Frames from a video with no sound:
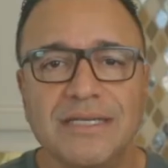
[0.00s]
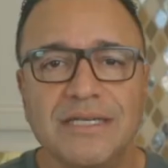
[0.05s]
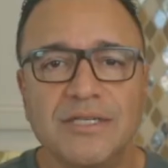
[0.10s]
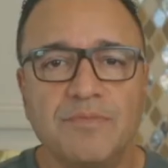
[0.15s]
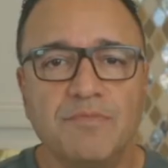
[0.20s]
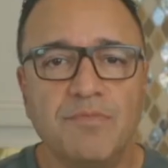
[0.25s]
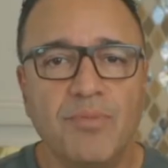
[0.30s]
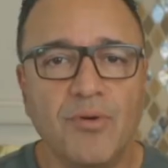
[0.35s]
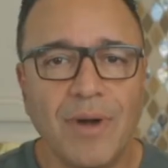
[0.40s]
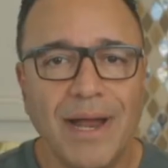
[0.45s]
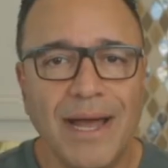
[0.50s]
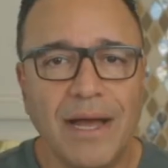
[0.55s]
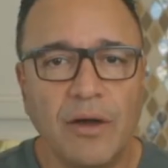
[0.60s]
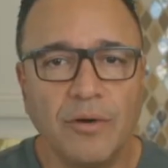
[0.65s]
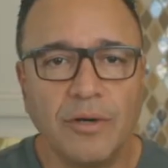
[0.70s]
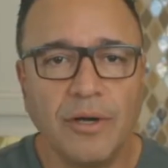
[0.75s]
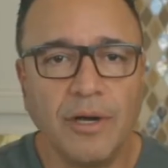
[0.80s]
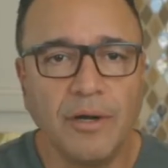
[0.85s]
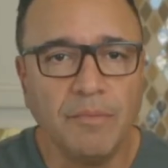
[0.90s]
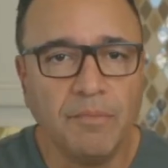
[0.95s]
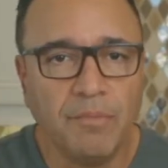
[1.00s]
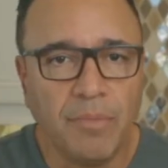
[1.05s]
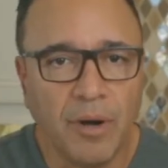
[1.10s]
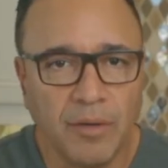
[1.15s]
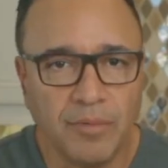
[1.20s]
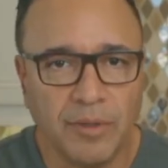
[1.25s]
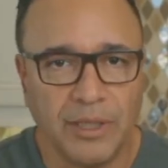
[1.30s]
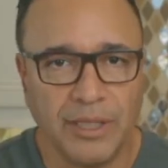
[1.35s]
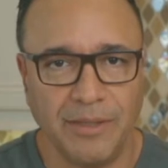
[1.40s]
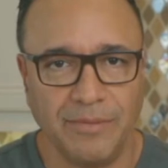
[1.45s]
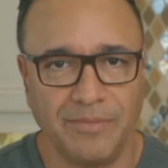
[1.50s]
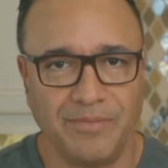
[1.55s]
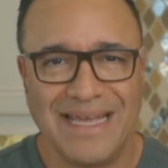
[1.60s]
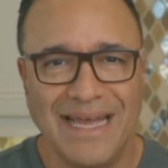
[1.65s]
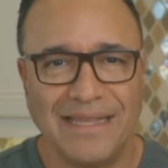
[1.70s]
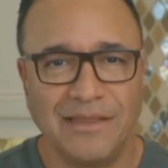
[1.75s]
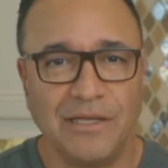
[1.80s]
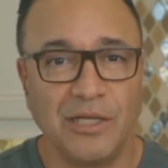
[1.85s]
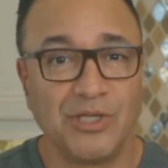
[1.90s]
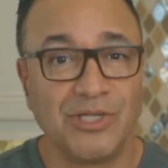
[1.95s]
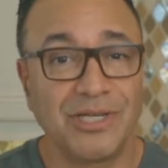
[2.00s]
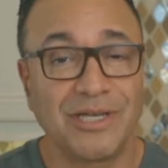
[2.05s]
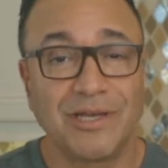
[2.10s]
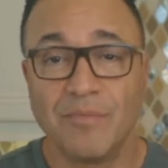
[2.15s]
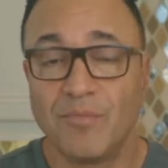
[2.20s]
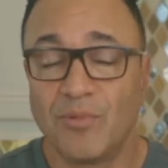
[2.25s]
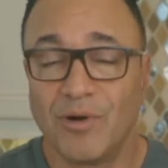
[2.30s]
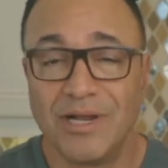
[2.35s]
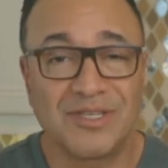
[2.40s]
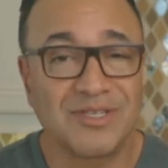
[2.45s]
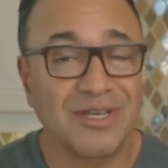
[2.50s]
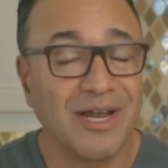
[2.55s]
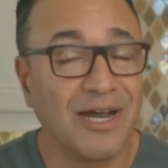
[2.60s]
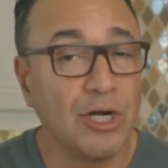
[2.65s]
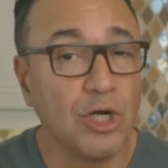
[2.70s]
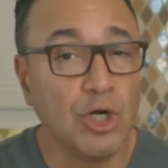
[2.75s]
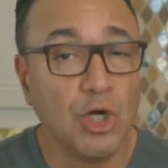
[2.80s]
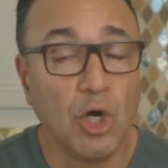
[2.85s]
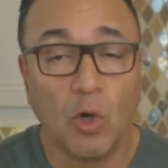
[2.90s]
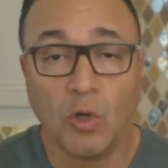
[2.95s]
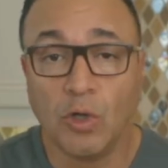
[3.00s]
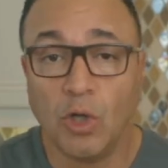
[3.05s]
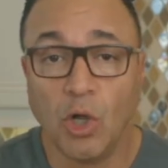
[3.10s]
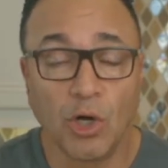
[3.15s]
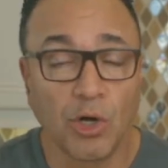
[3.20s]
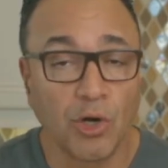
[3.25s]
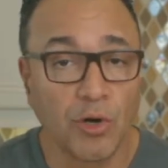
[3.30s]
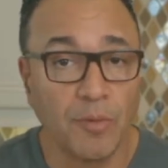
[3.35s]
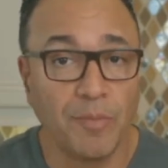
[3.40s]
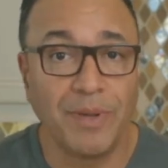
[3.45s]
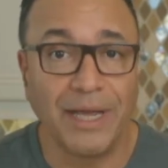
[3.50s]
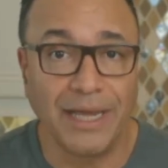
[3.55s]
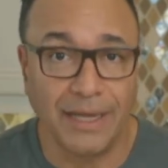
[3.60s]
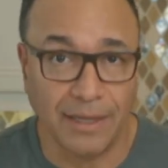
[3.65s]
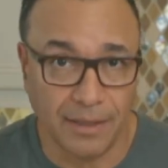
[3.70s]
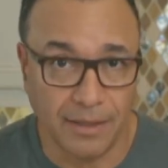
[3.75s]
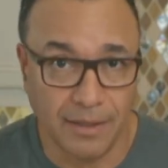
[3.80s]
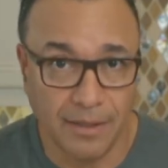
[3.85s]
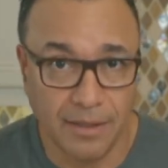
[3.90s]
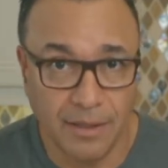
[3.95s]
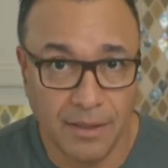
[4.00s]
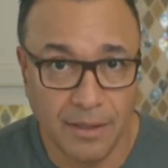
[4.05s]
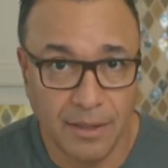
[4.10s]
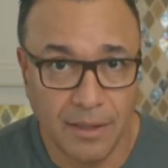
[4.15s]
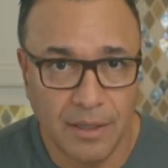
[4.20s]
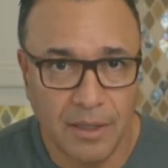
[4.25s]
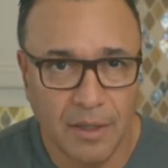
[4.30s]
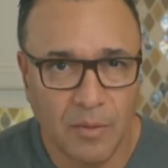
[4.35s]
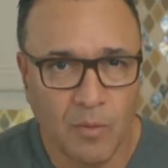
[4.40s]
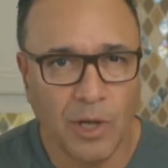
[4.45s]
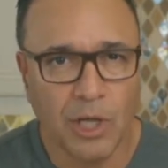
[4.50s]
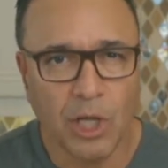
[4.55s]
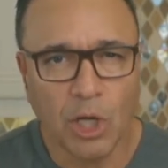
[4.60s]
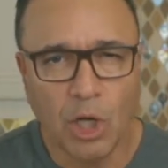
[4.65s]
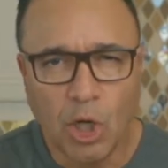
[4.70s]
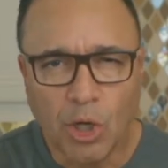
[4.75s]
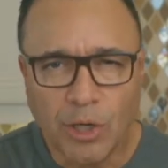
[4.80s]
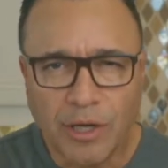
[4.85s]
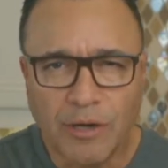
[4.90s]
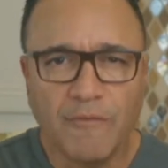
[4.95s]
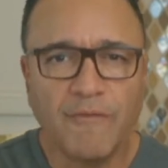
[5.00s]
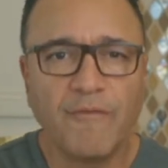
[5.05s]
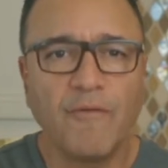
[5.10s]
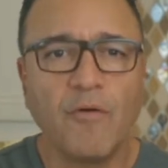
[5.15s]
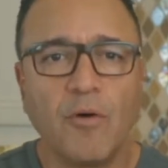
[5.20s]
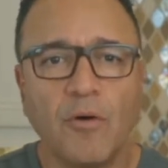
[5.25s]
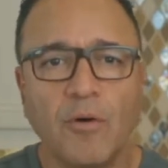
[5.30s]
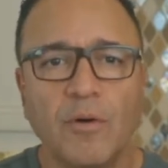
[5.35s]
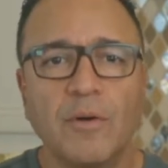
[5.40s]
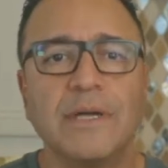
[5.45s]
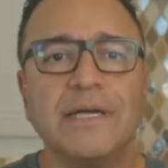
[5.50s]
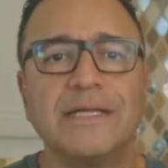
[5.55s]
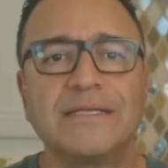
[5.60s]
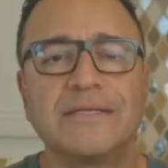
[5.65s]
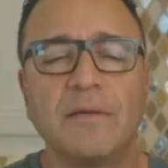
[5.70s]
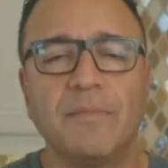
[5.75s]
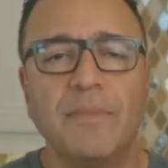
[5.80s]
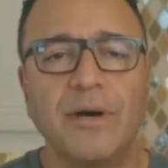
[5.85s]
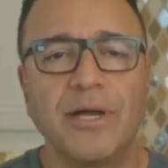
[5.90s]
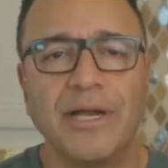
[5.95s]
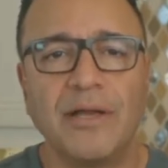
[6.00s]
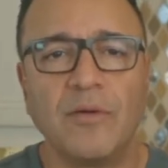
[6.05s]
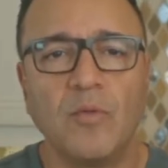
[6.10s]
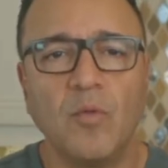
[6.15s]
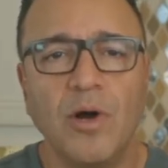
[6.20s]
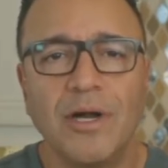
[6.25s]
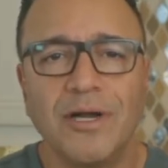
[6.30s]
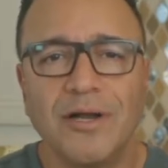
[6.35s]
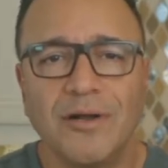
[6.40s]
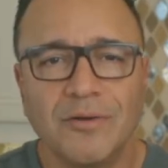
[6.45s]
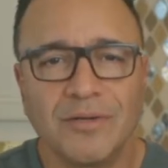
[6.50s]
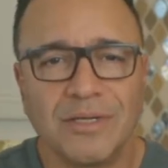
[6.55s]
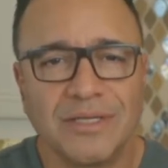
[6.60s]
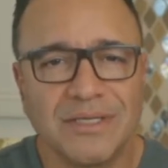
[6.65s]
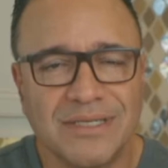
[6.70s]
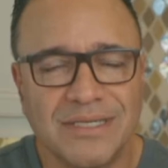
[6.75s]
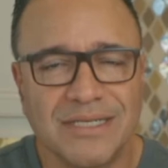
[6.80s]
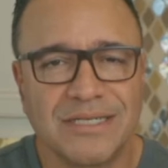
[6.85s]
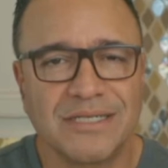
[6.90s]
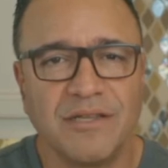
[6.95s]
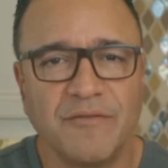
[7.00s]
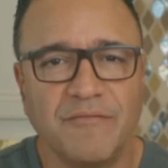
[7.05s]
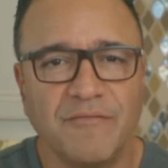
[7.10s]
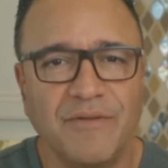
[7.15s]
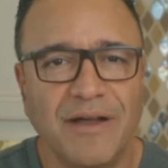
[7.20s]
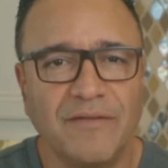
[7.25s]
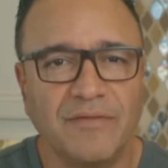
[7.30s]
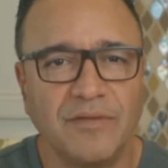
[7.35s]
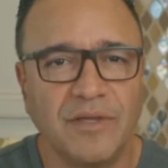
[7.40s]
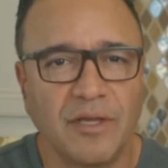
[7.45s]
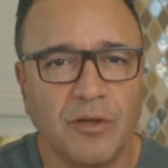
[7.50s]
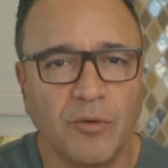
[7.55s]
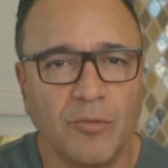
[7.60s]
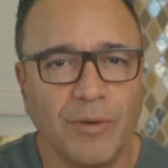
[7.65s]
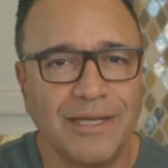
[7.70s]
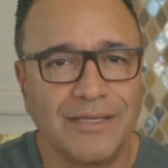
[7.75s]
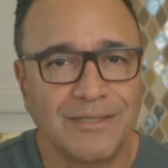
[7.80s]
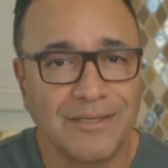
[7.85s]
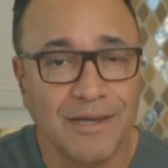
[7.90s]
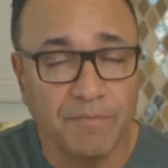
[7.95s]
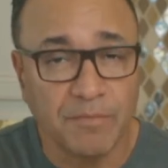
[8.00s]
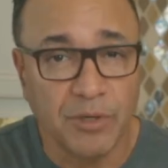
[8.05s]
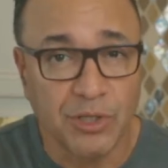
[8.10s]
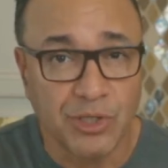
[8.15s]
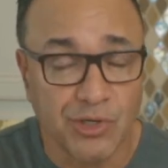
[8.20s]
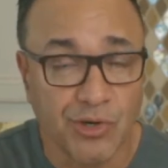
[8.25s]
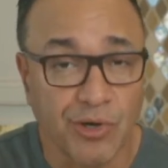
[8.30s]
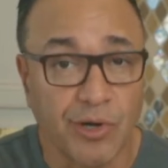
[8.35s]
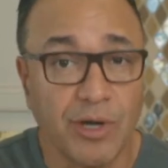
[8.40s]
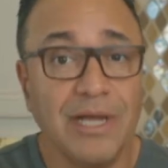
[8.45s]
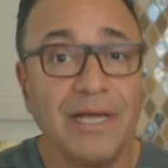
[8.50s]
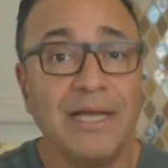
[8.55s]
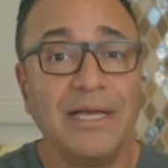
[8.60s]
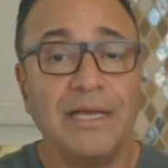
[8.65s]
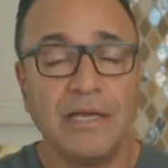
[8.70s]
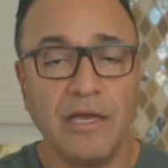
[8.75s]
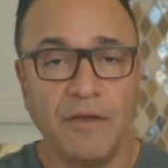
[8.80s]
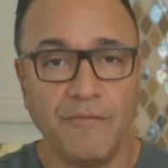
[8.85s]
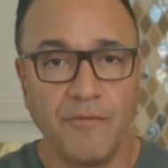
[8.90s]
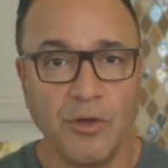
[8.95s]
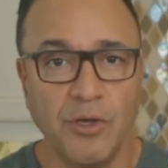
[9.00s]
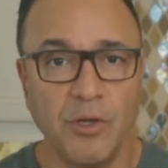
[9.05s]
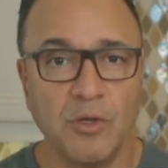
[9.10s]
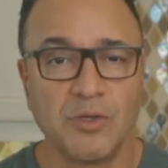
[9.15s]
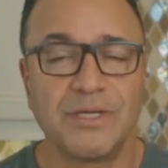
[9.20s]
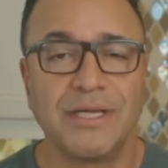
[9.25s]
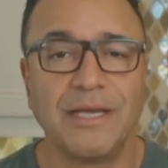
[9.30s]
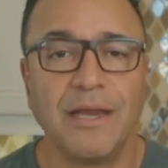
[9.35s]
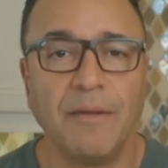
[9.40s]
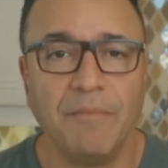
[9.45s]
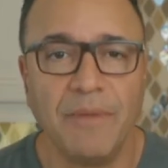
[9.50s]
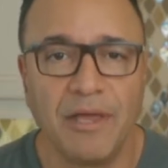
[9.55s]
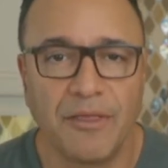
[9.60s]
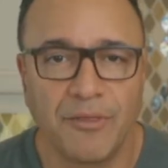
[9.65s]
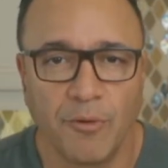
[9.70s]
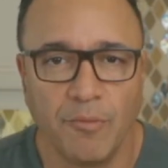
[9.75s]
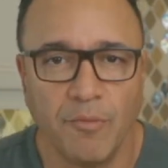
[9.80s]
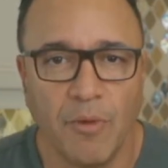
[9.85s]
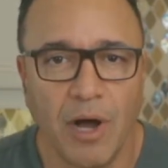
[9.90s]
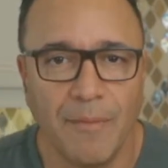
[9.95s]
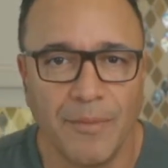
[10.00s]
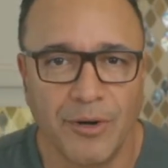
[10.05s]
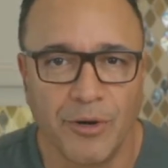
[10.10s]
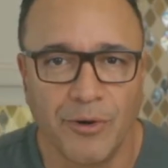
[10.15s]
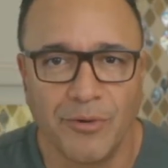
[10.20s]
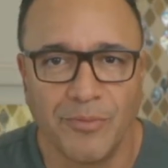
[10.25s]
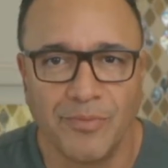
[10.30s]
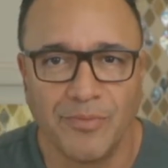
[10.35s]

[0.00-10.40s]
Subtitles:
is brown and bubbly and the chicken breasts are no longer pink. What you're looking for is about a 165-degree temperature if you're using a meat thermometer.